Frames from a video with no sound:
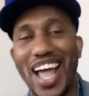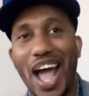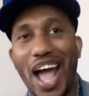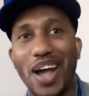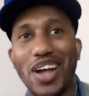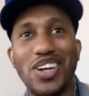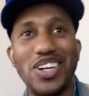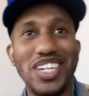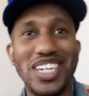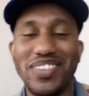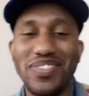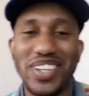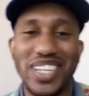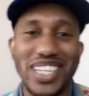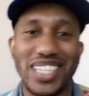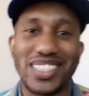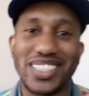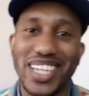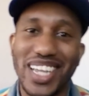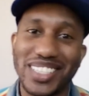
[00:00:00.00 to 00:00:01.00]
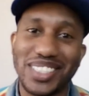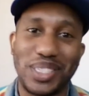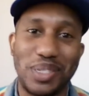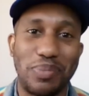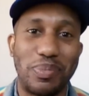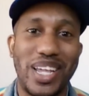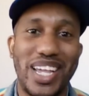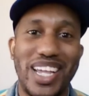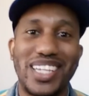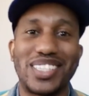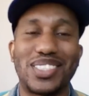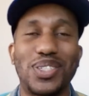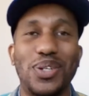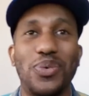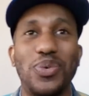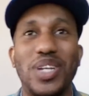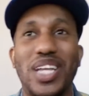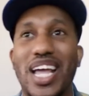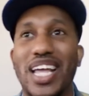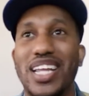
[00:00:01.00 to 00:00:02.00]
I couldn't even get tested, man. So we
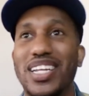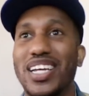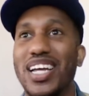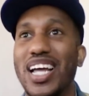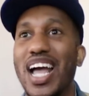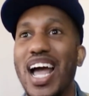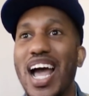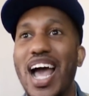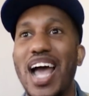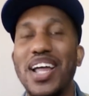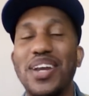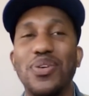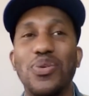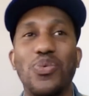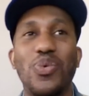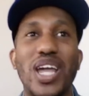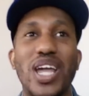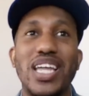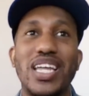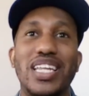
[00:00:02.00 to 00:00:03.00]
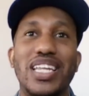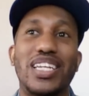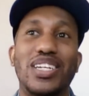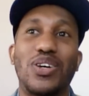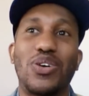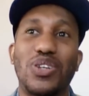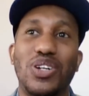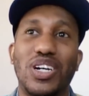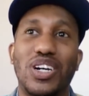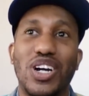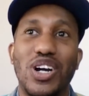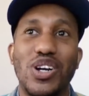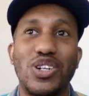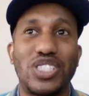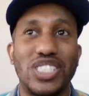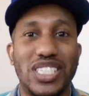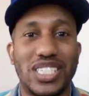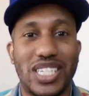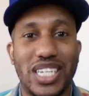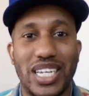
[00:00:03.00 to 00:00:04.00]
had I had to wait and then go to
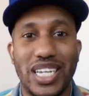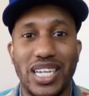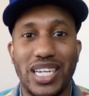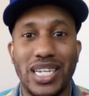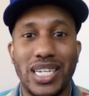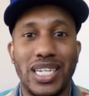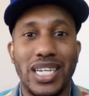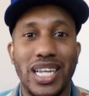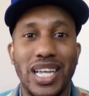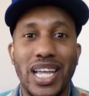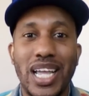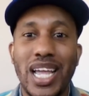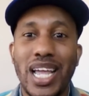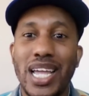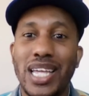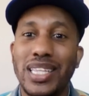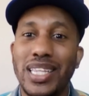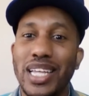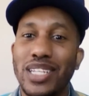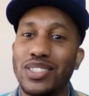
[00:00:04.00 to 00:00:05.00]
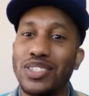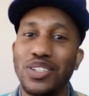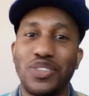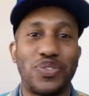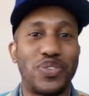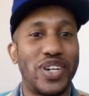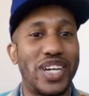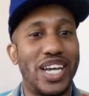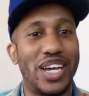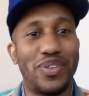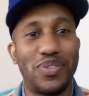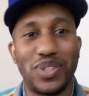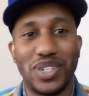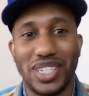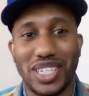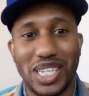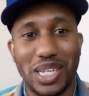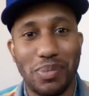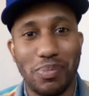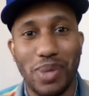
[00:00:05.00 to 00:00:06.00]
urgent care. And they took forever to
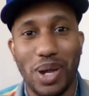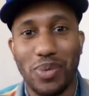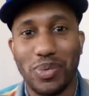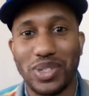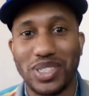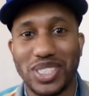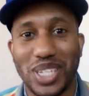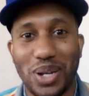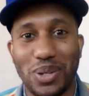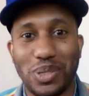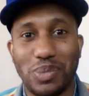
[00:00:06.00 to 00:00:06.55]
get my results